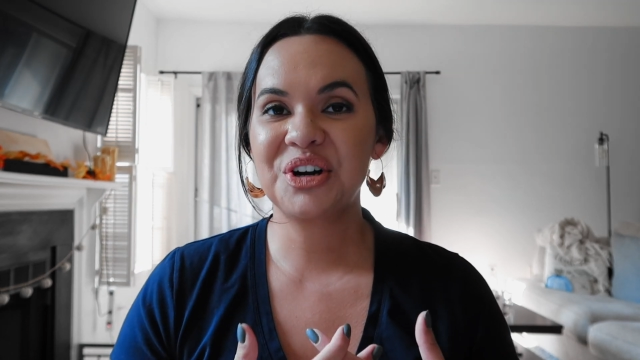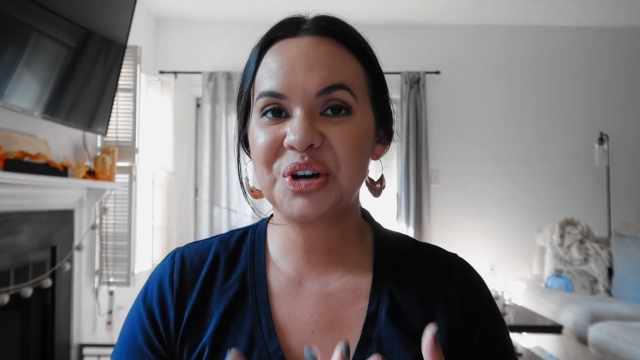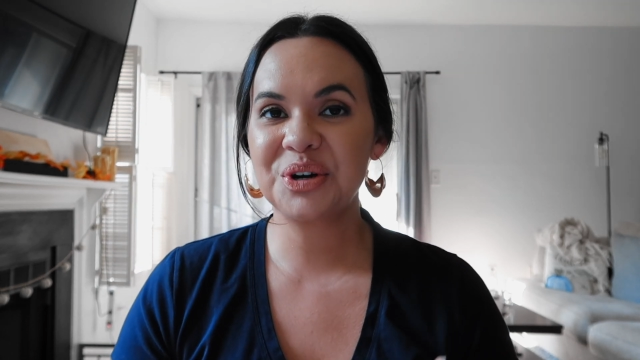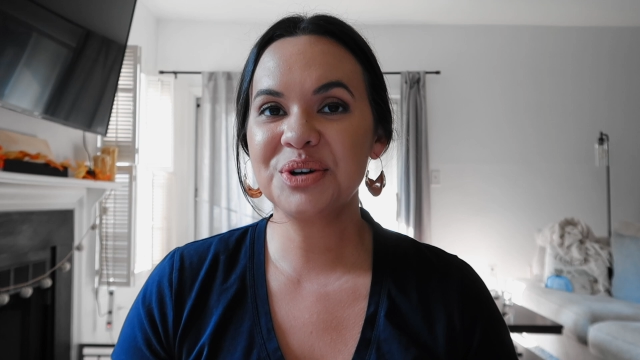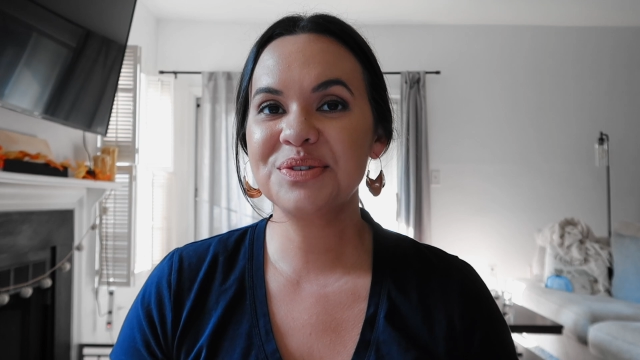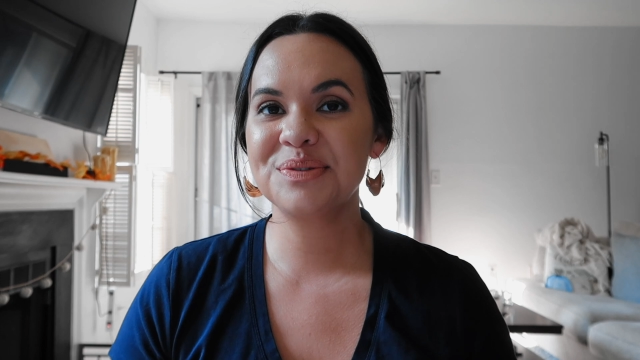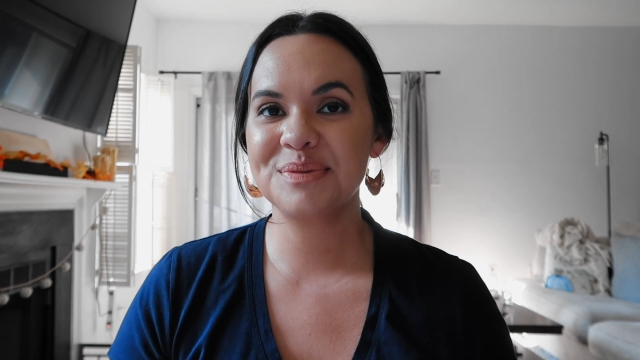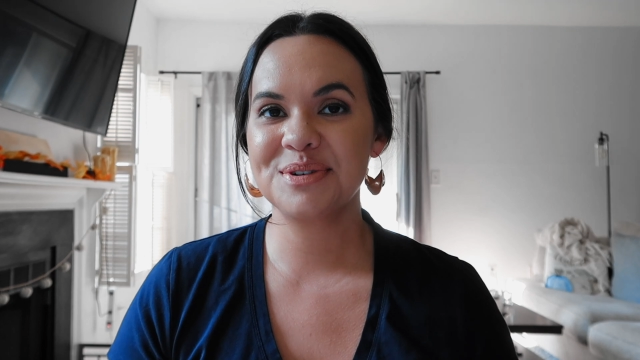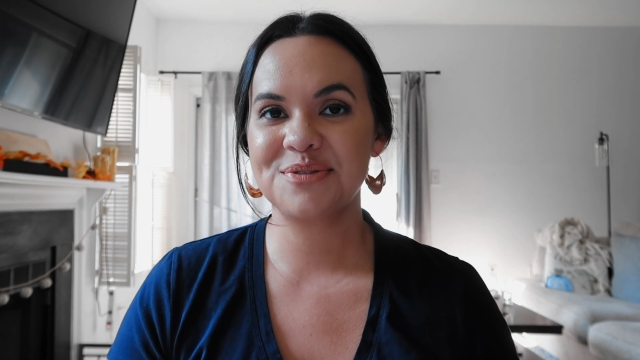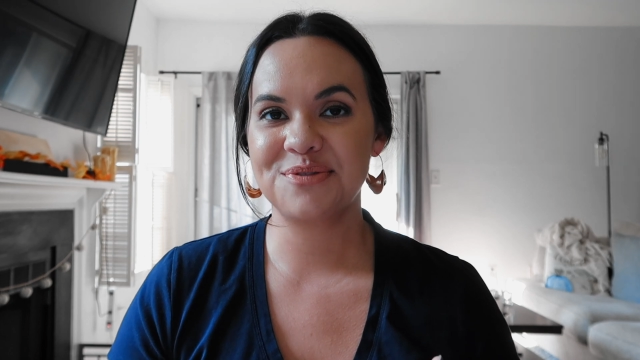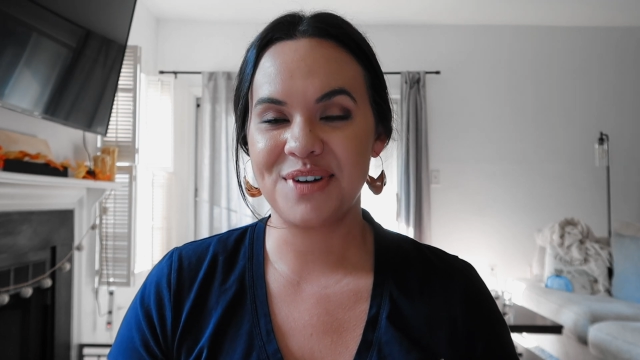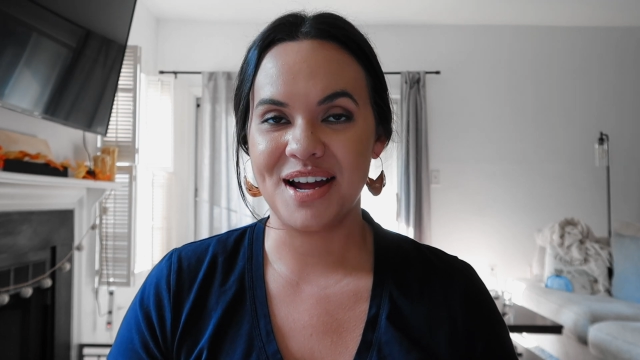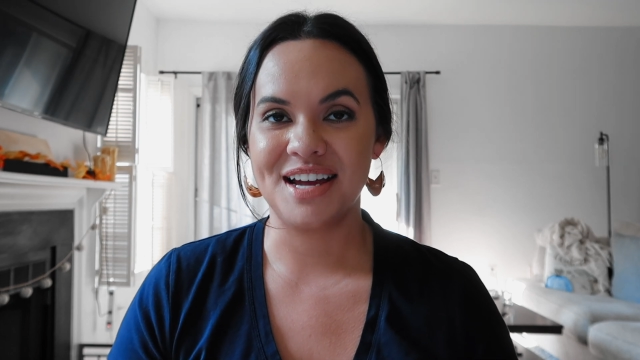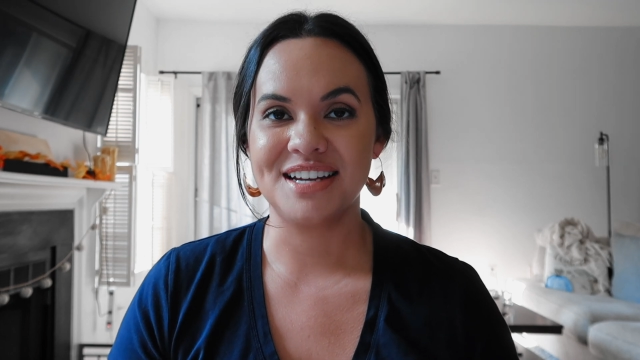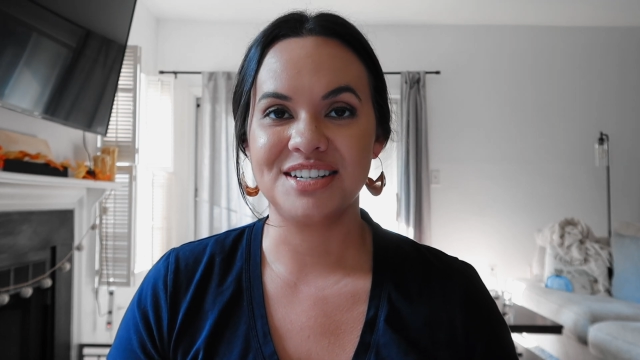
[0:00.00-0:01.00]
heard from a
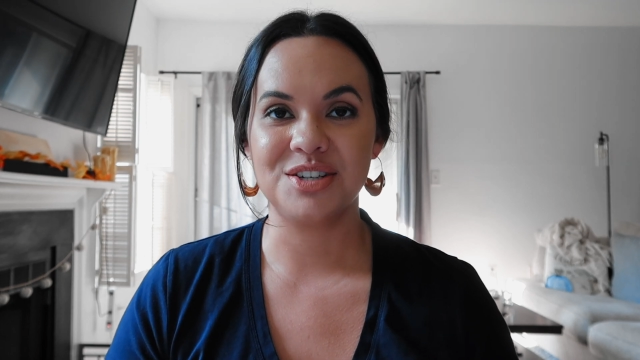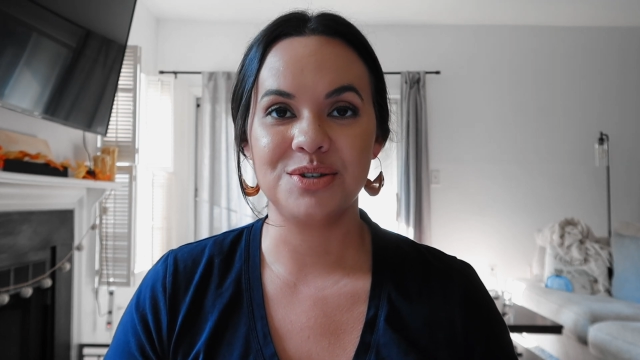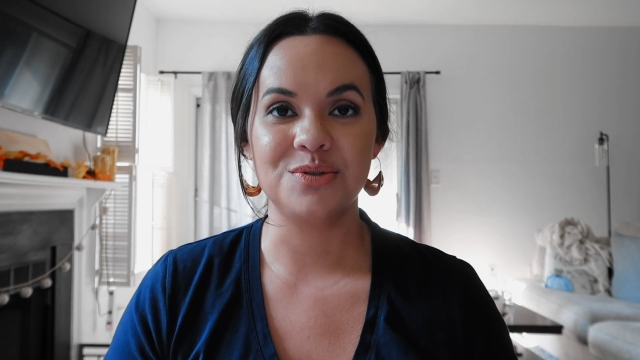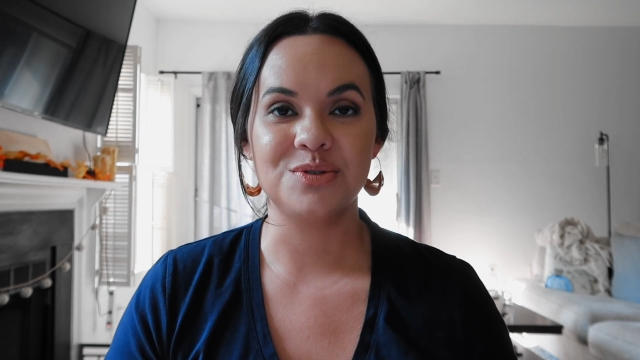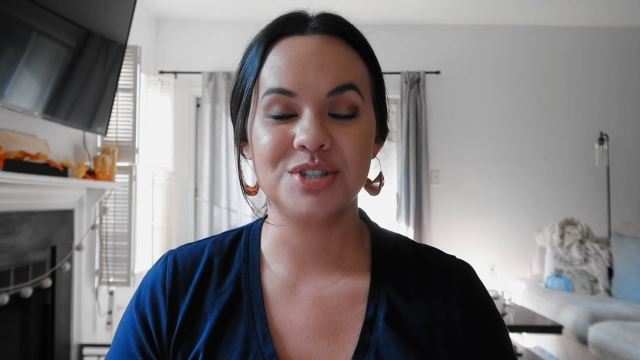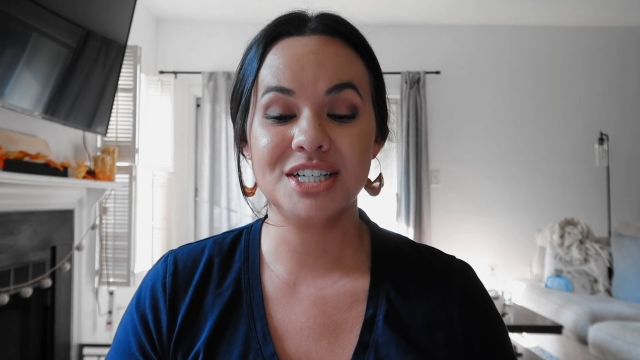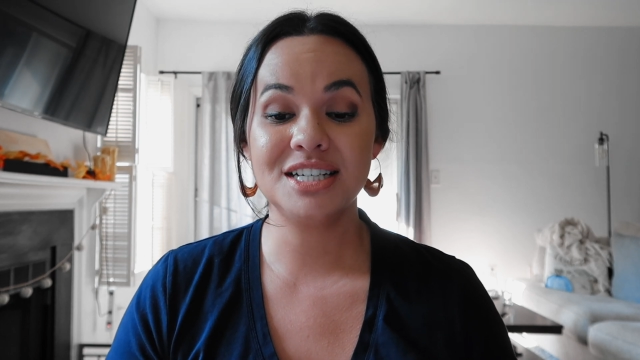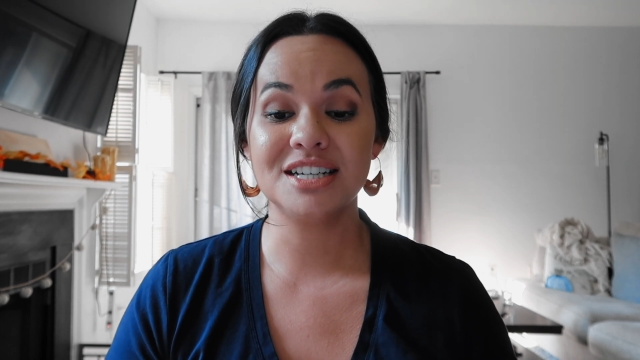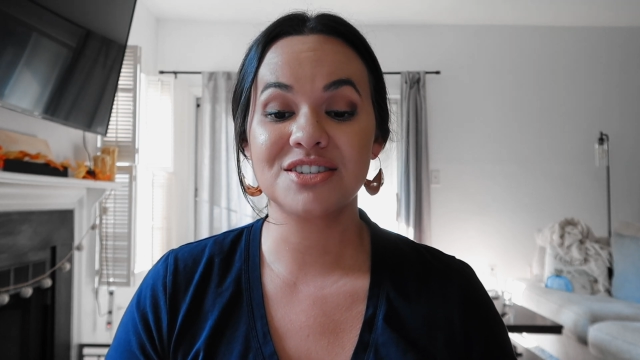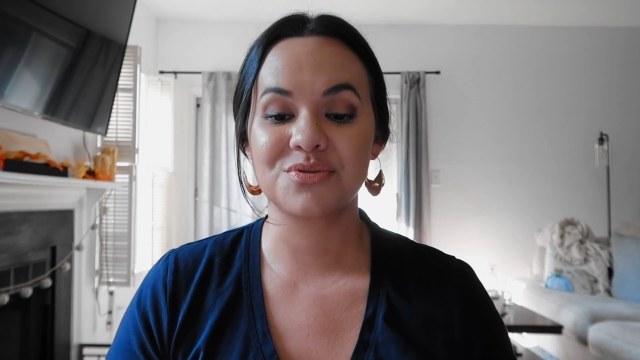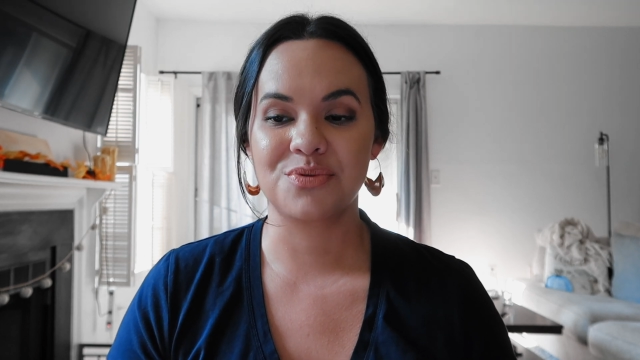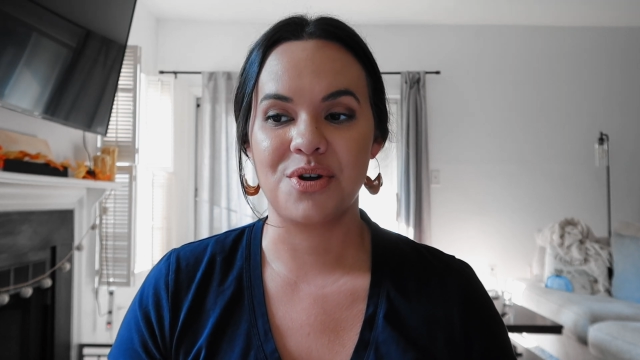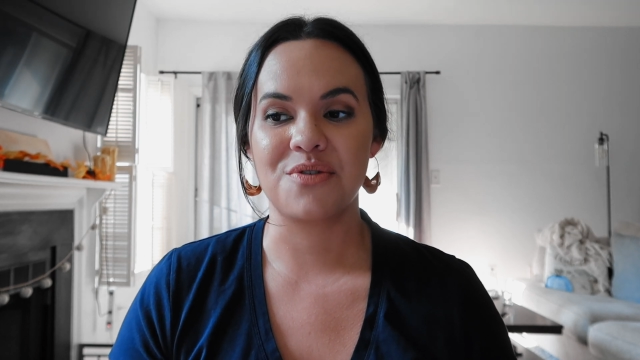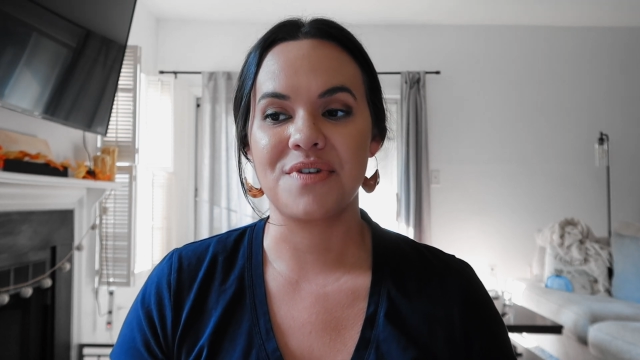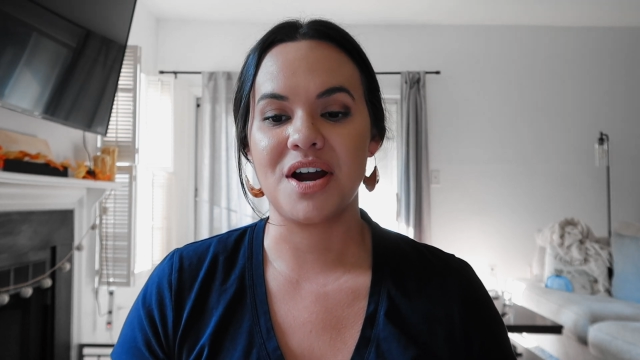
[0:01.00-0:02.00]
friend who she does
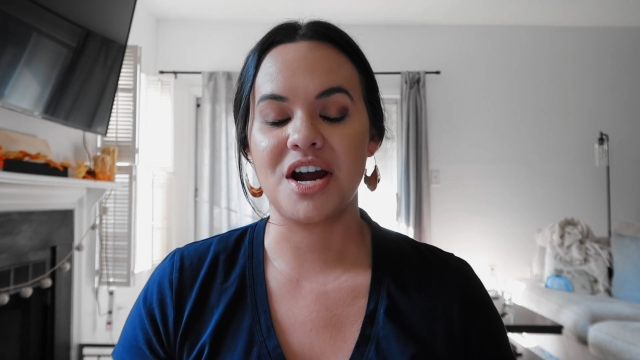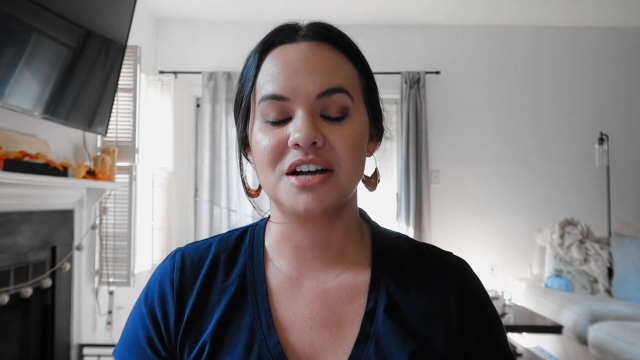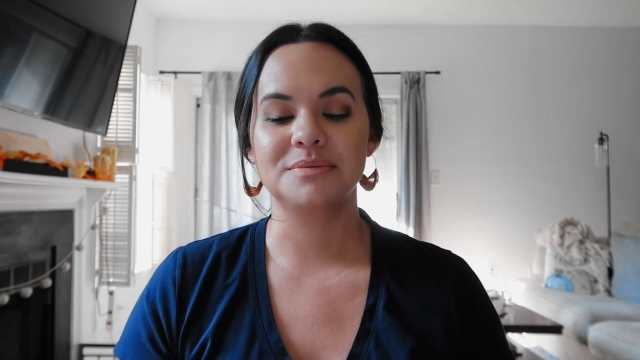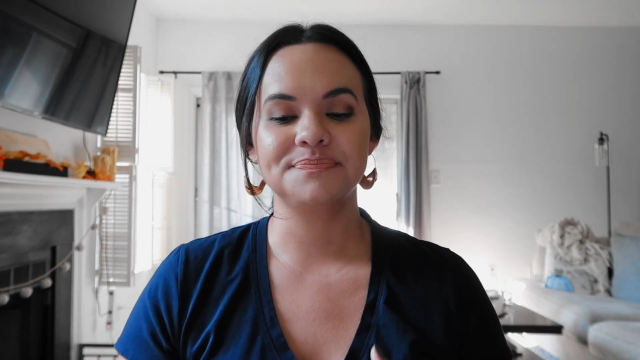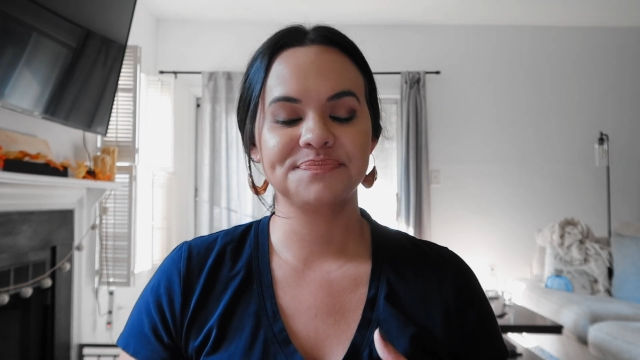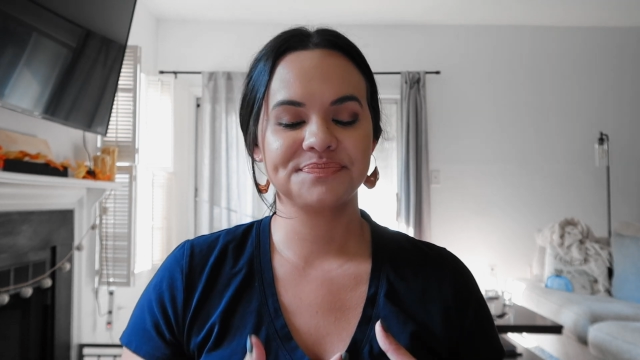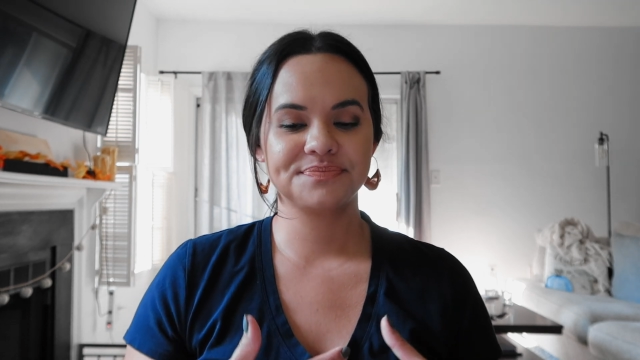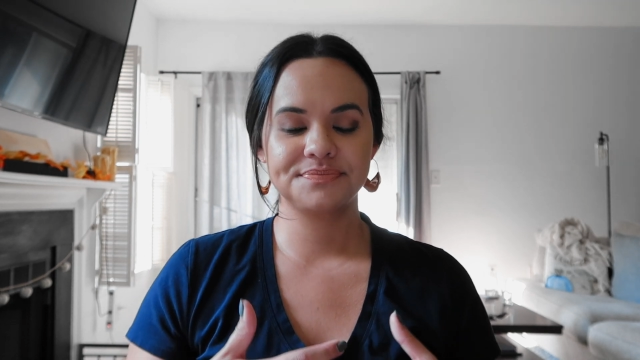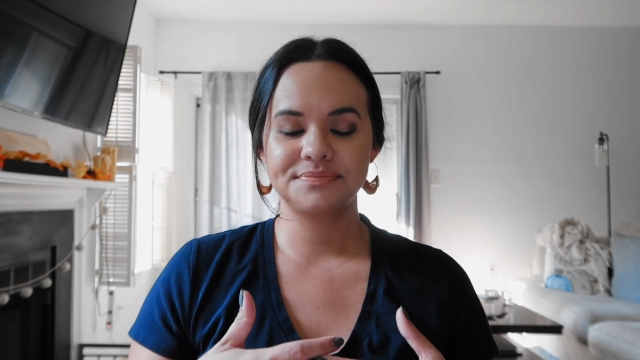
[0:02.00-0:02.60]
Rover